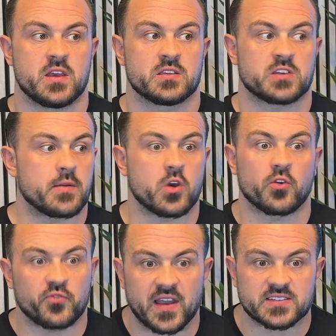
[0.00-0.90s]
time
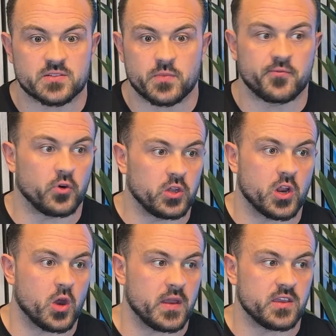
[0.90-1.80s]
goes fast and before you
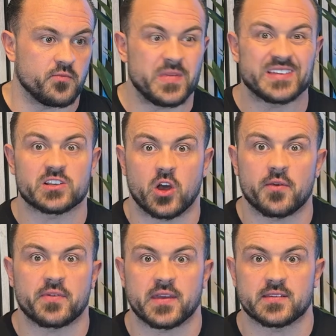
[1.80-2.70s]
know it, you've missed a lot of
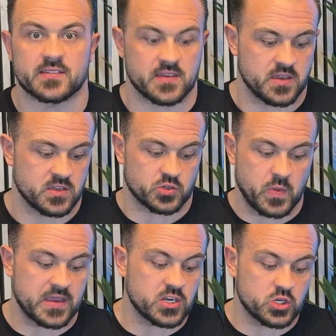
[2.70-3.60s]
things. So it's
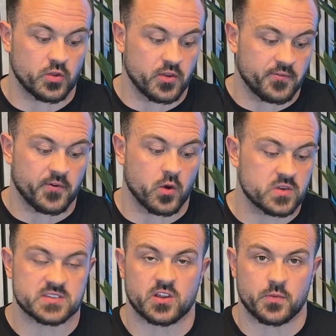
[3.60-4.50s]
making sure that you're
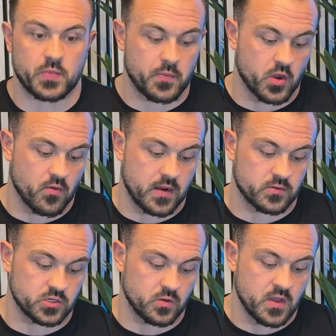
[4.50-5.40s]
focusing on the people that are
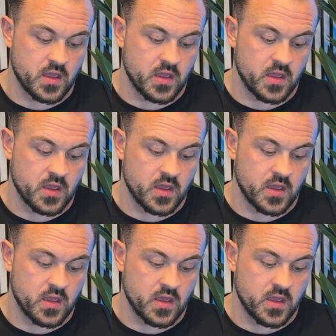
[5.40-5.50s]
around you.